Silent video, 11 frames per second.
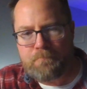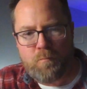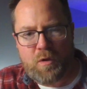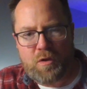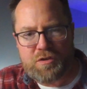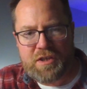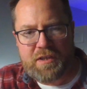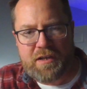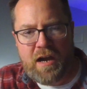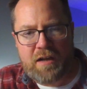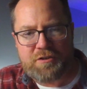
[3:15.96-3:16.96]
you see the
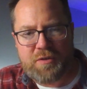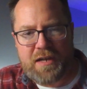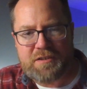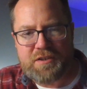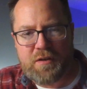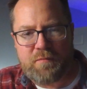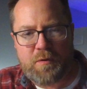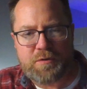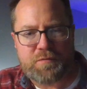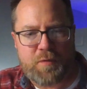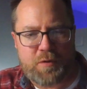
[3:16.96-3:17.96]
contrast here in
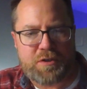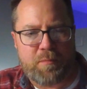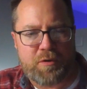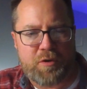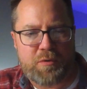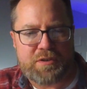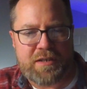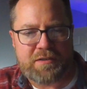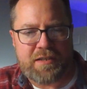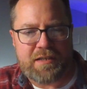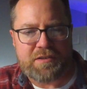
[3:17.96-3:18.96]
verse number 2 says
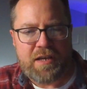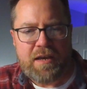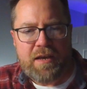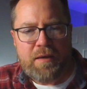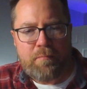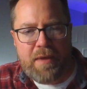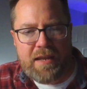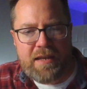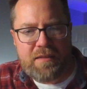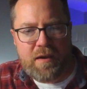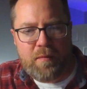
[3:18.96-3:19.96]
this:
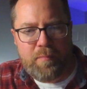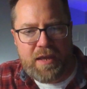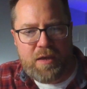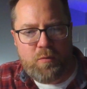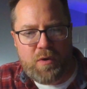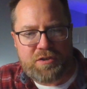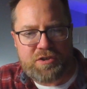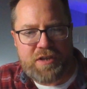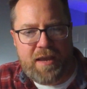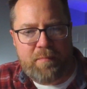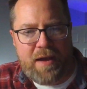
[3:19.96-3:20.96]
many there be which
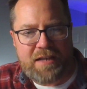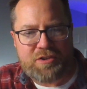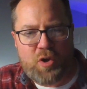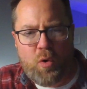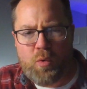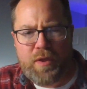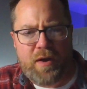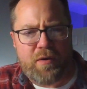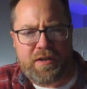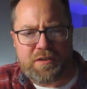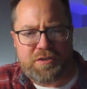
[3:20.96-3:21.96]
say, my soul, there
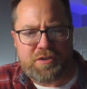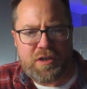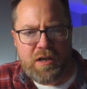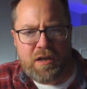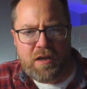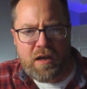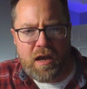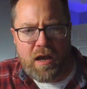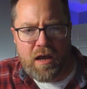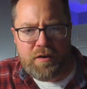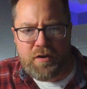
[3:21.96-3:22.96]
is
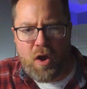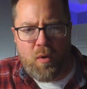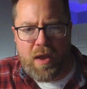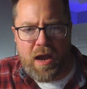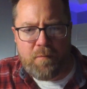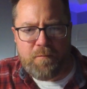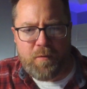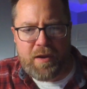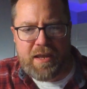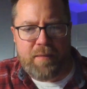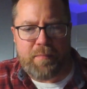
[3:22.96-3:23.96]
no help for
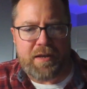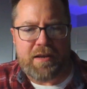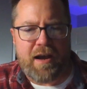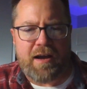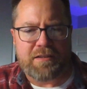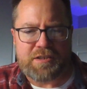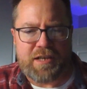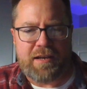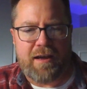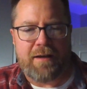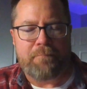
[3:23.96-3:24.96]
him in God,
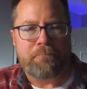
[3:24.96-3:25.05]
Selah.